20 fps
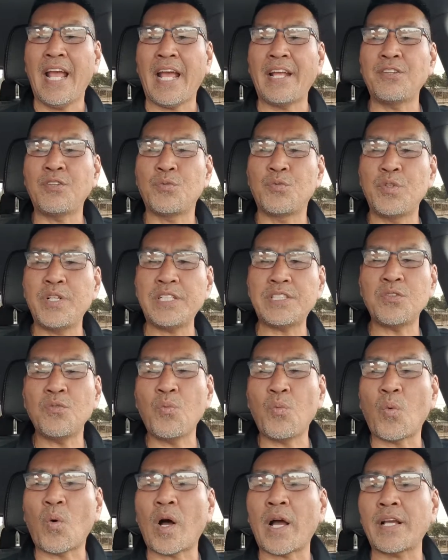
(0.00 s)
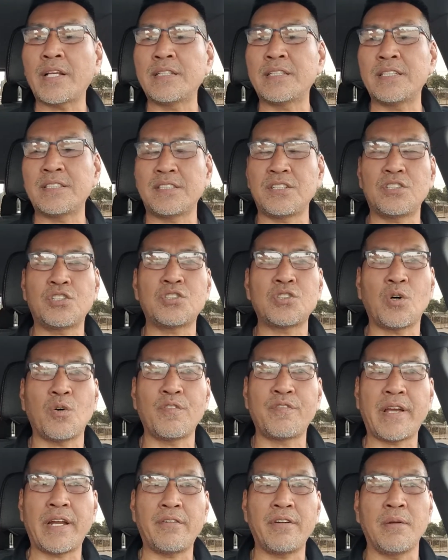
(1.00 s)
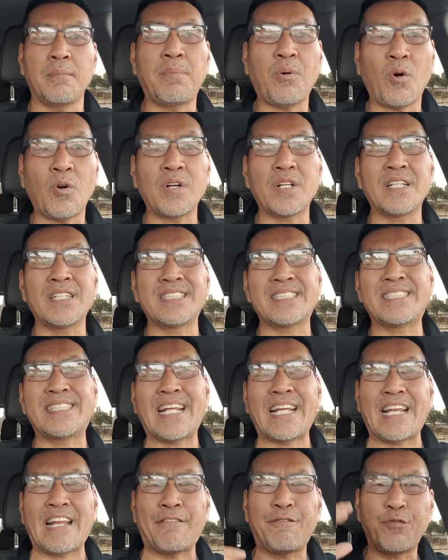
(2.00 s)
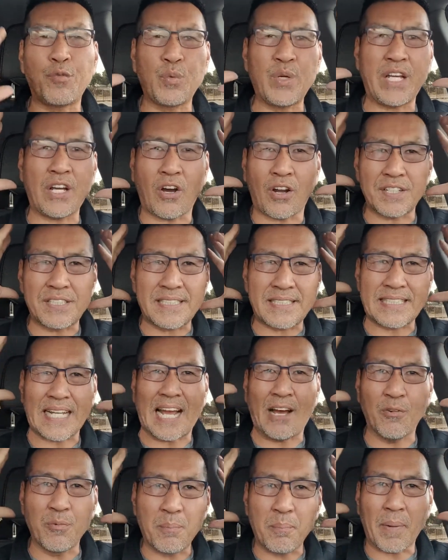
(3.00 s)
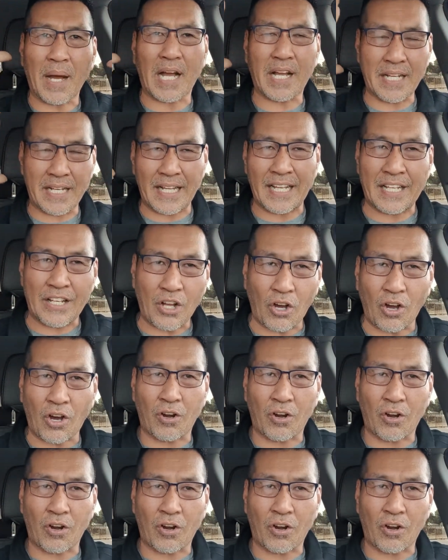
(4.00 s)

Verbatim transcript: And the reason why this is so very important is that if we are sound mind in